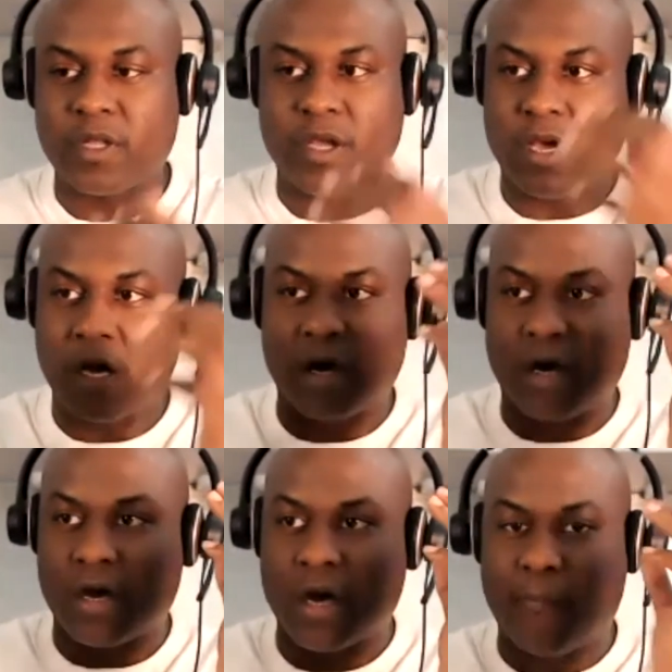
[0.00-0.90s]

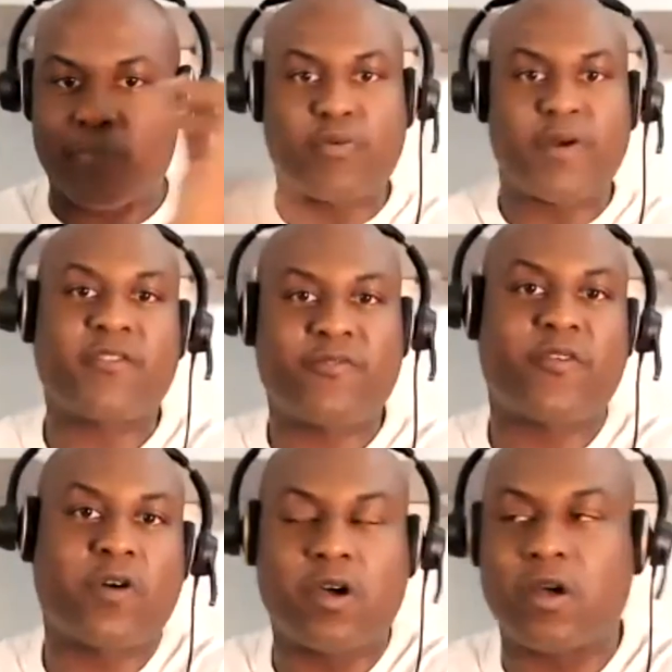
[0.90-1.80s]
a prick,
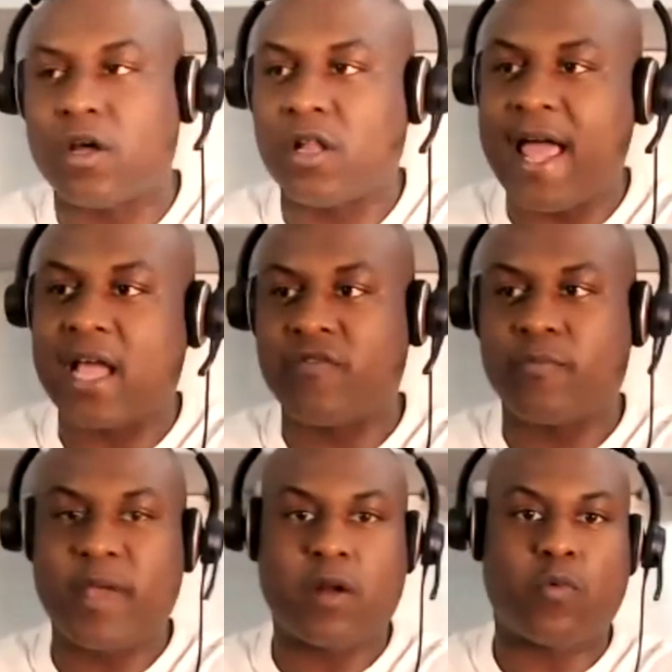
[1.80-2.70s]
for a lack of a
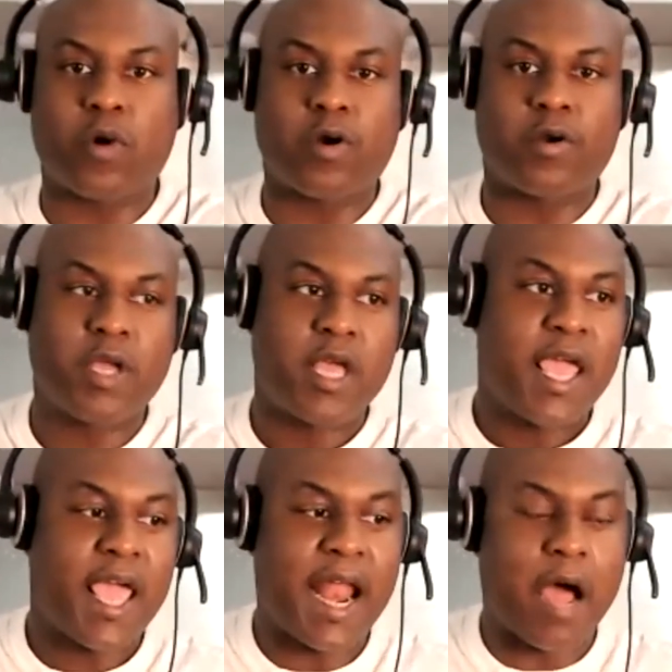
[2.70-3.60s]
better word.
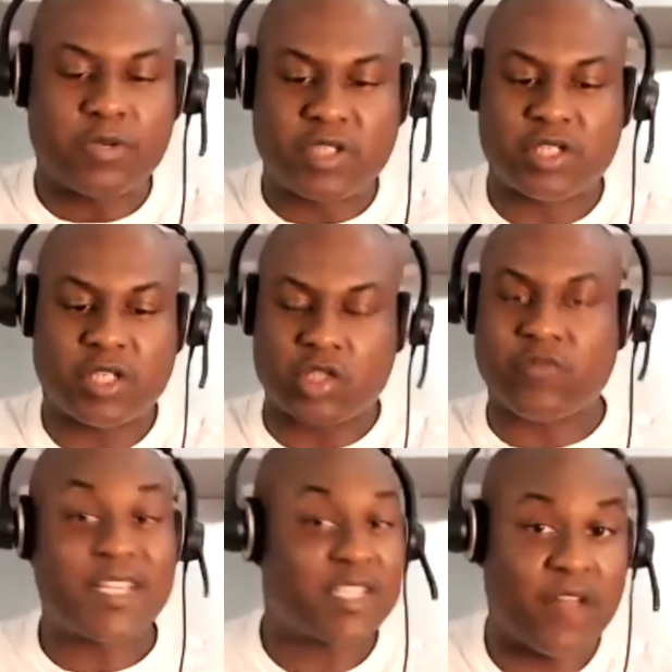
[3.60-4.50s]
And I was just
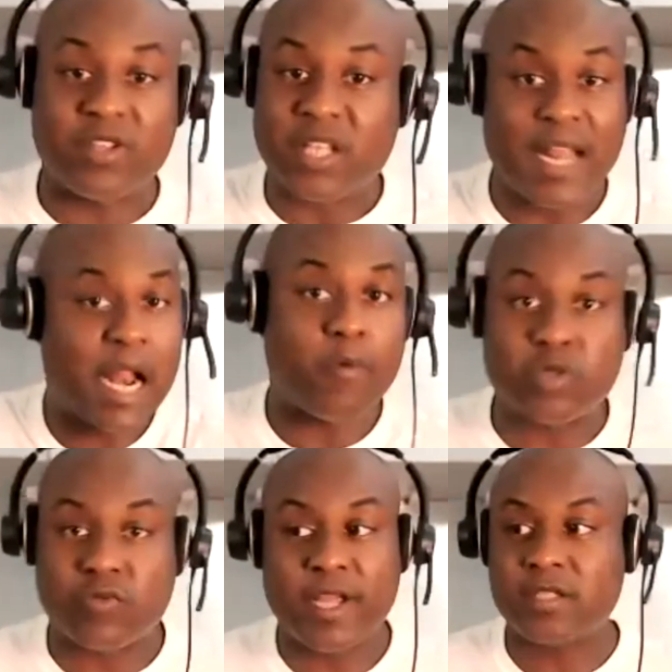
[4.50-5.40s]
disgracing everything that I was
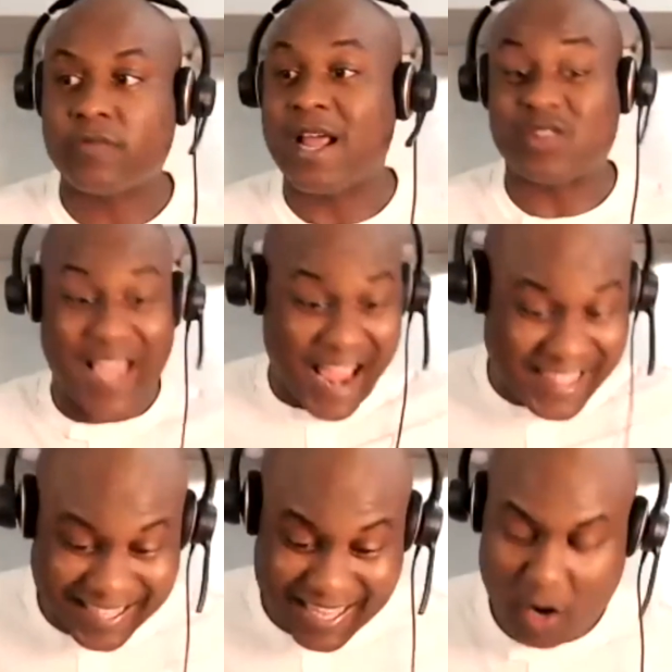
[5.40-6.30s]
raised around. So I had to
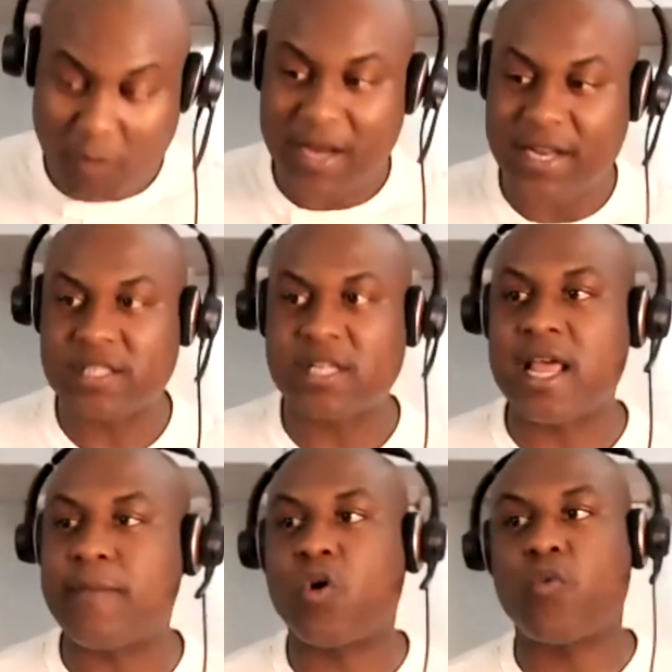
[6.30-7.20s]
get on my knees in that
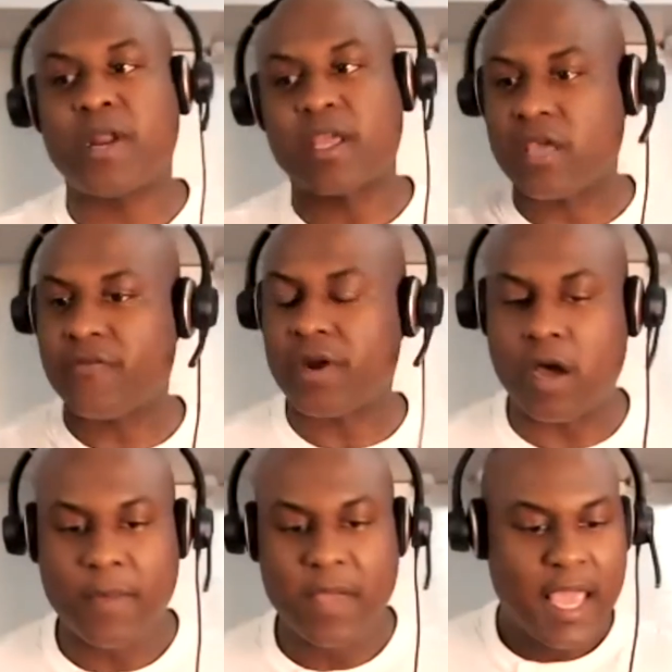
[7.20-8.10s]
moment and give it up.
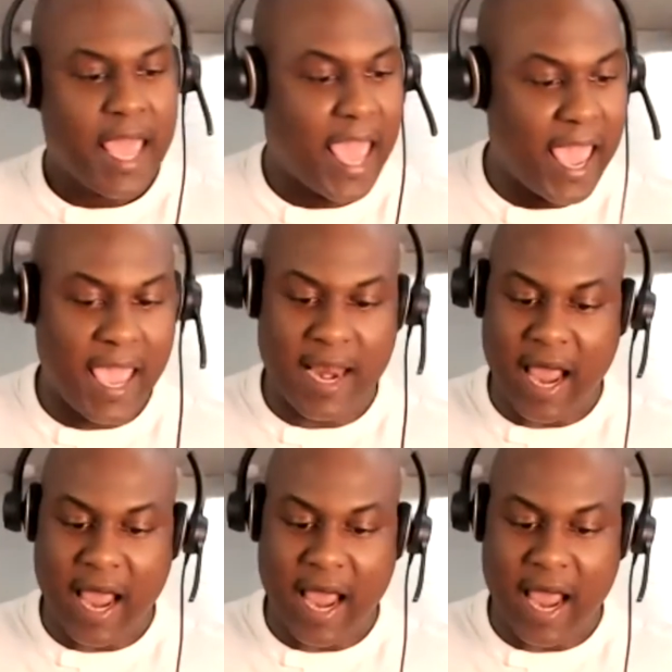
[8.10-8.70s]
And